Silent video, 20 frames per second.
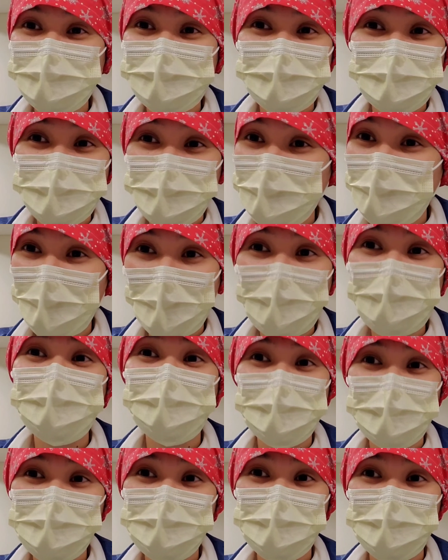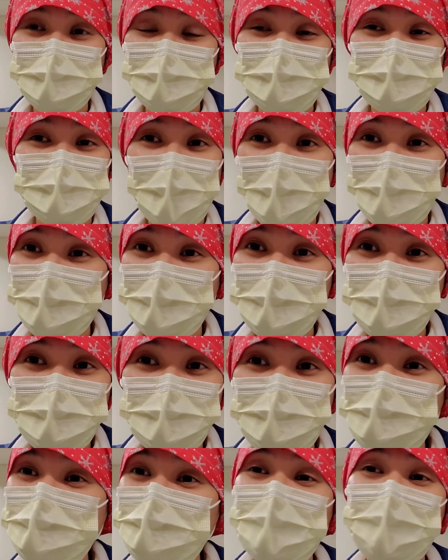Wear good shoes, not running
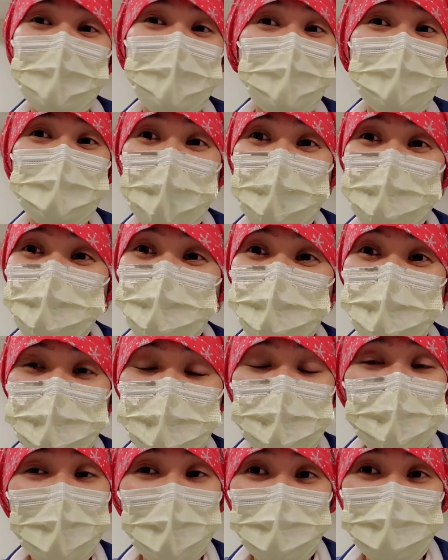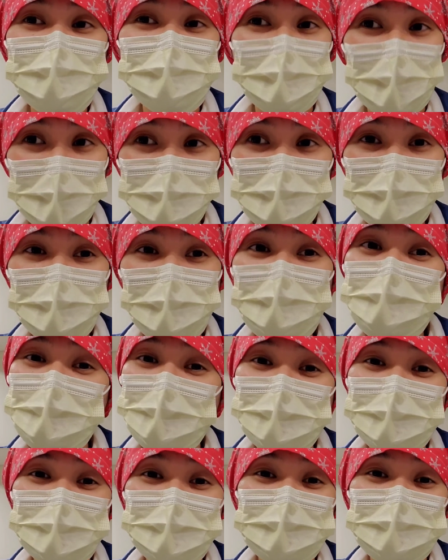shoes, not the one that has mesh in them,
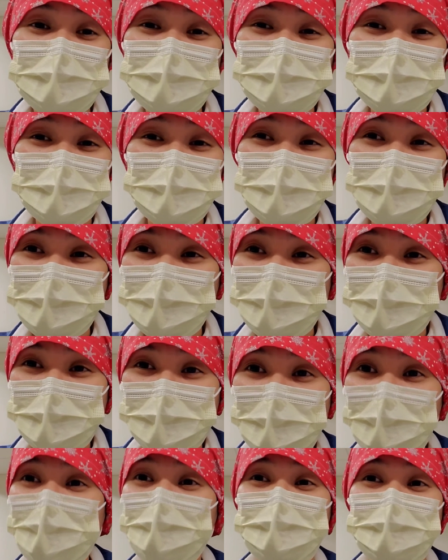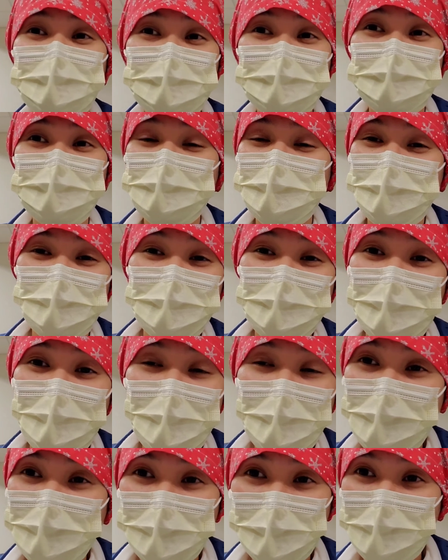because you're gonna have these
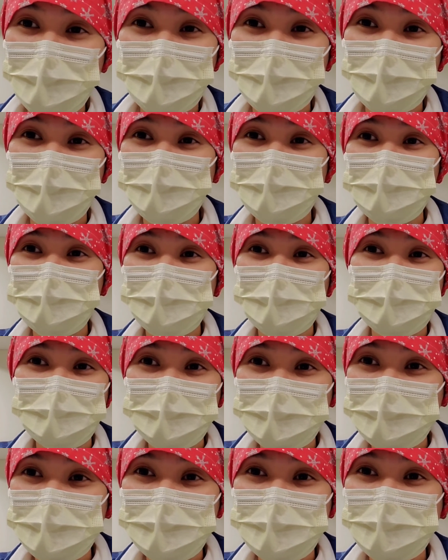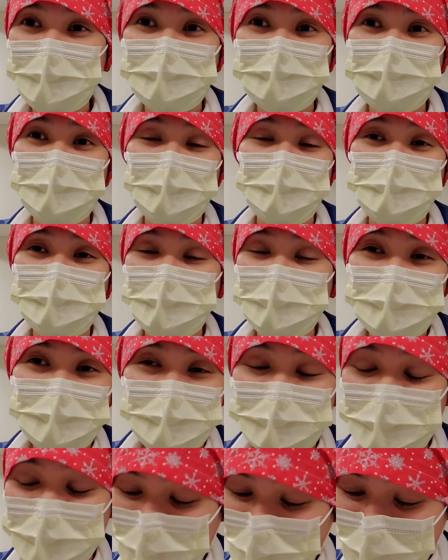blood all over you, so it's disgusting.
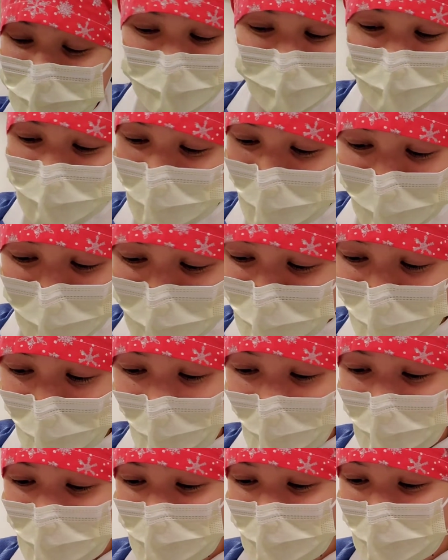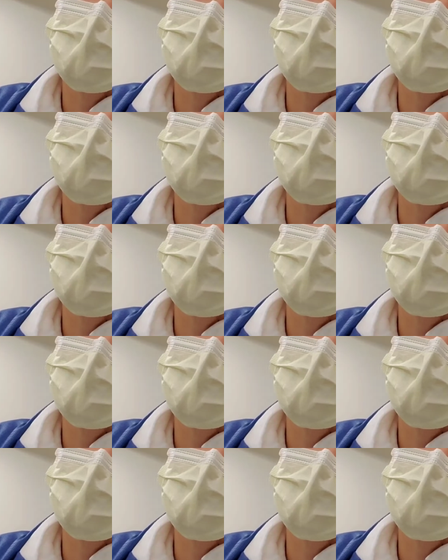Please don't do that.